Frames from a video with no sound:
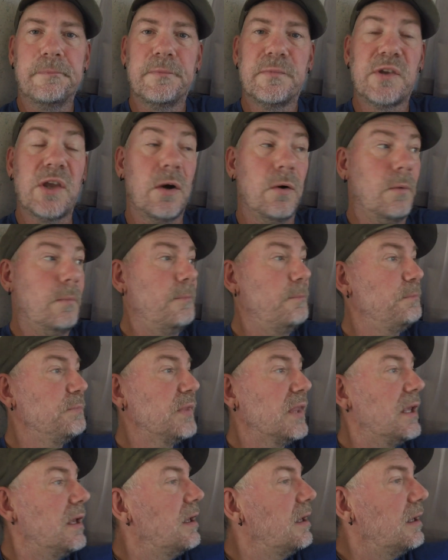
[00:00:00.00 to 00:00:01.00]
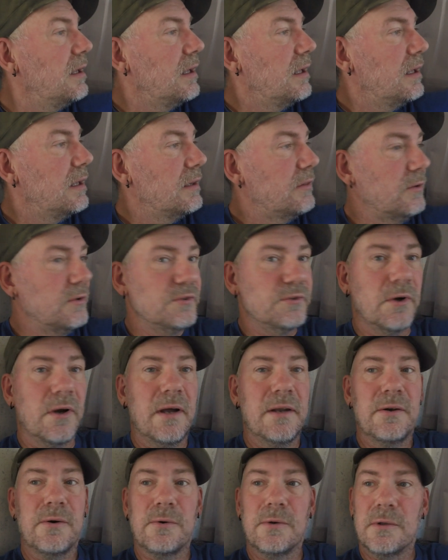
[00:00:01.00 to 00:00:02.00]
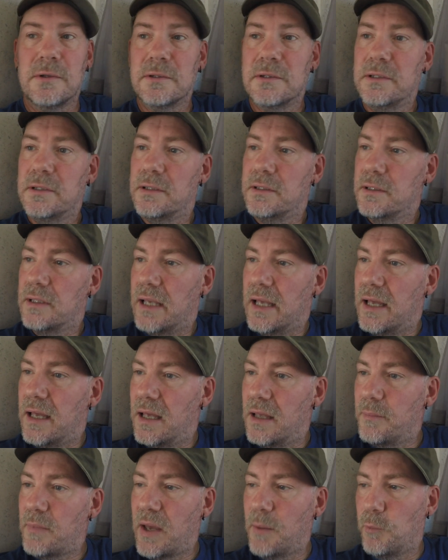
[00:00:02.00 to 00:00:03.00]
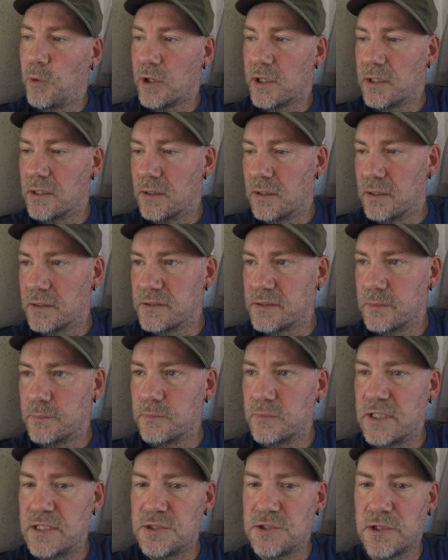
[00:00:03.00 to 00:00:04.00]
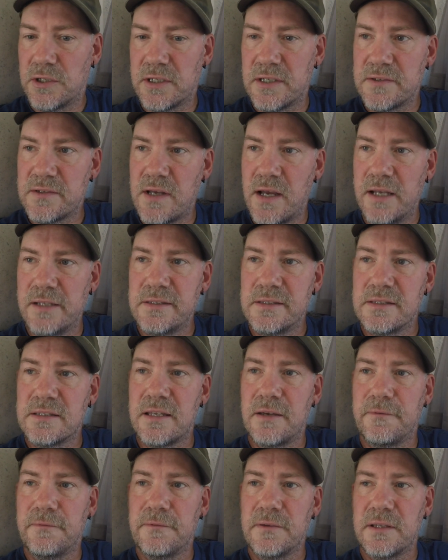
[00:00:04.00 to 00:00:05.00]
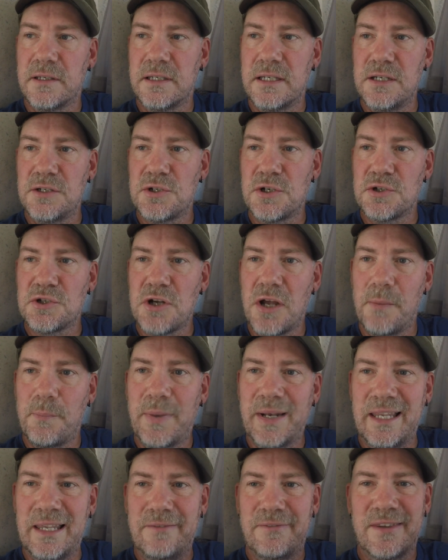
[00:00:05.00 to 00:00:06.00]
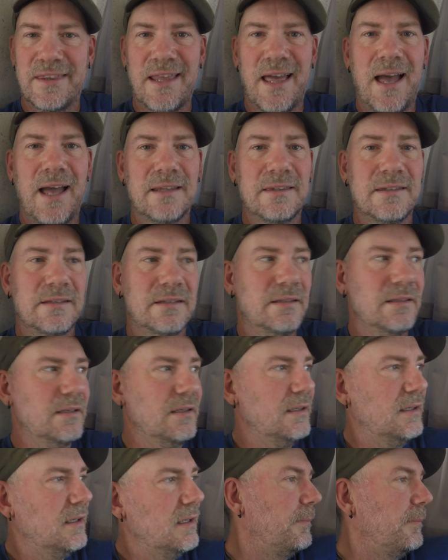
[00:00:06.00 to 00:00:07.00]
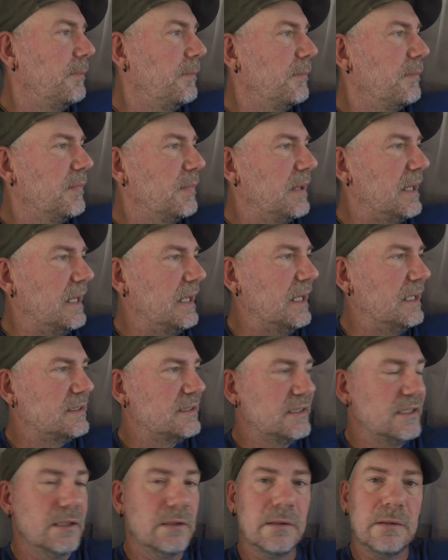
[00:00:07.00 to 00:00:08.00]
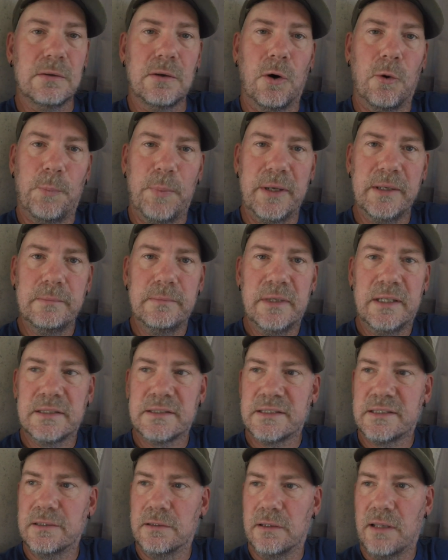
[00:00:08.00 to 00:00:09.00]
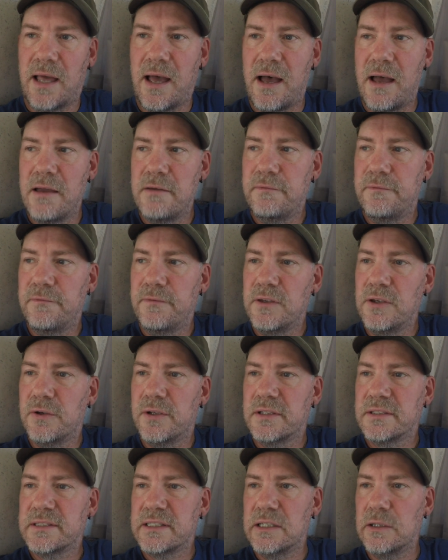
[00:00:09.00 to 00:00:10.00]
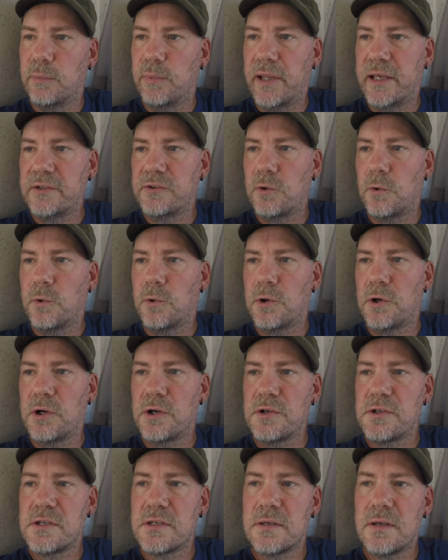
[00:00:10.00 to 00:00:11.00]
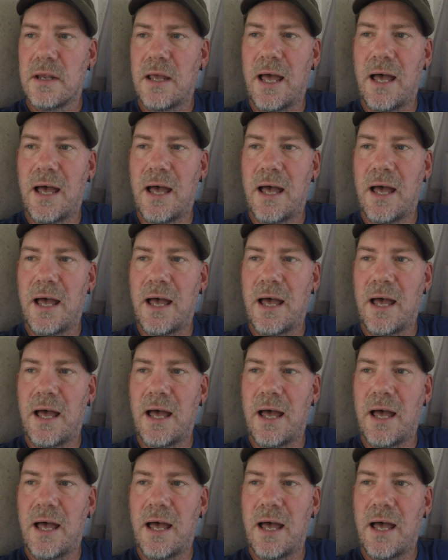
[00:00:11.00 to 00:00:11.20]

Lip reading: So those are on hold. I'm working on some t-shirt designs and stuff for the t-shirt shop, but even that, it's still open. It's still live. You can still place orders.